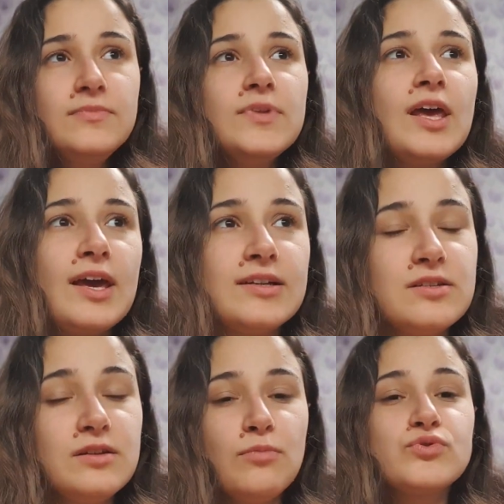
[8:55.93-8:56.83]
and
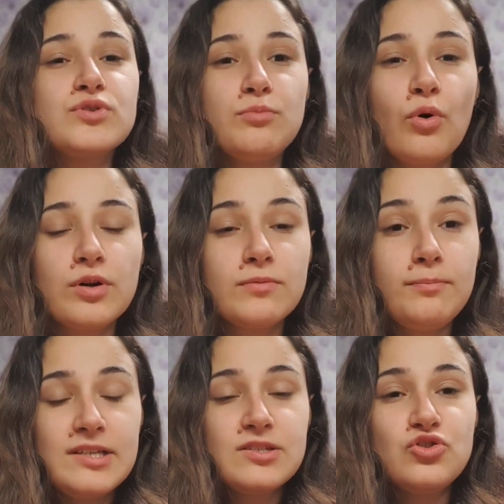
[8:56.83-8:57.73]
the most important
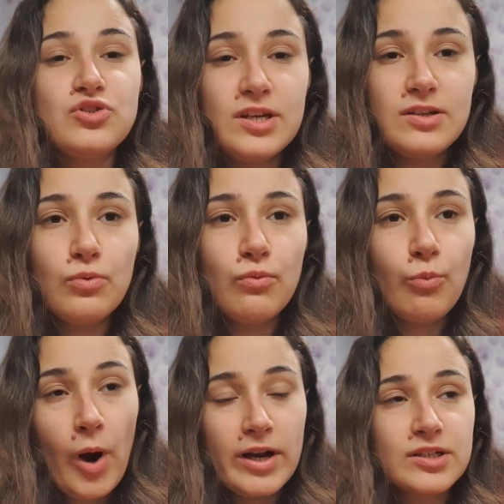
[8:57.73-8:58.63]
message that
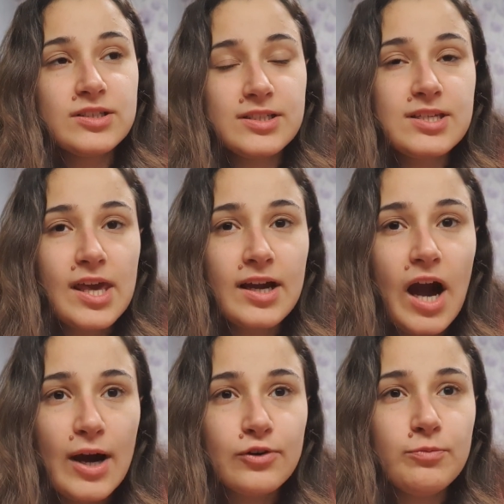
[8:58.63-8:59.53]
one could take
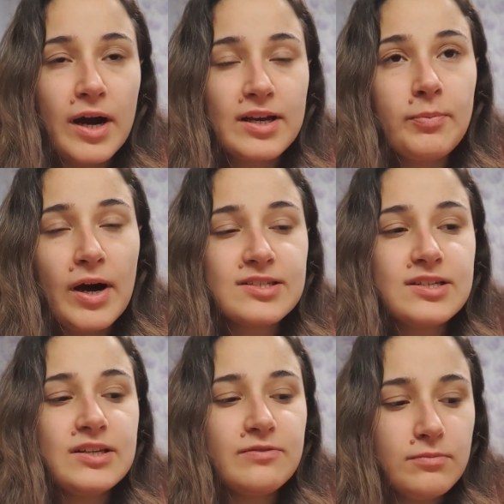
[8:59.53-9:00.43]
out of
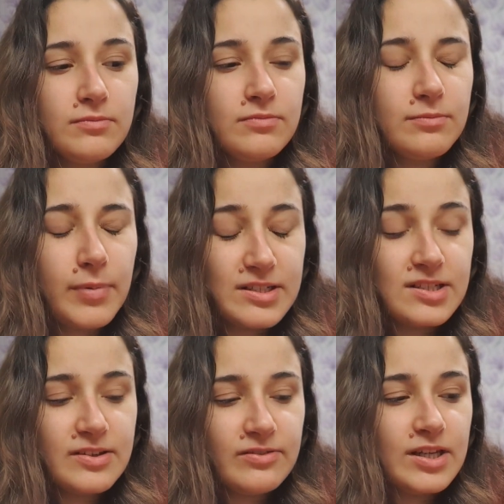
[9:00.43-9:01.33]

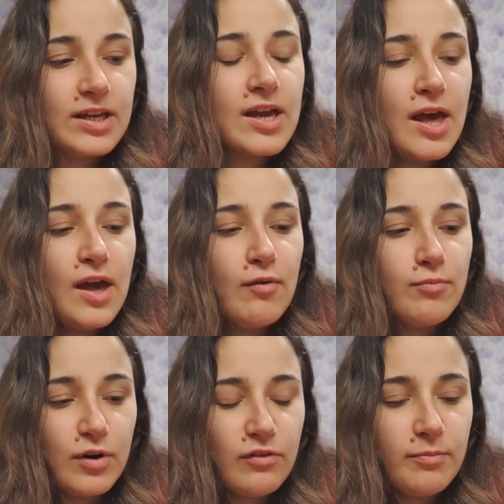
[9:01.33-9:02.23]
positivity
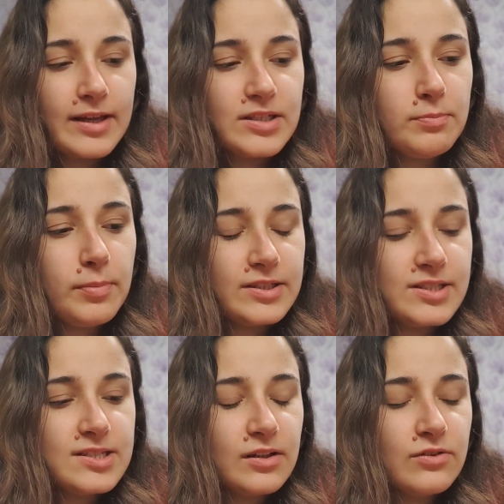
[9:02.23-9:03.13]
movement.
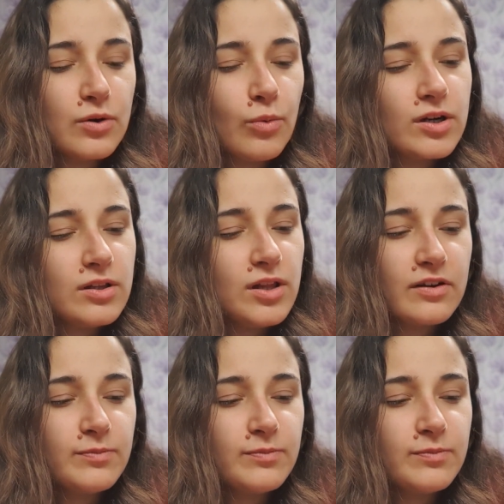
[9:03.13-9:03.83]
But still, there were a lot of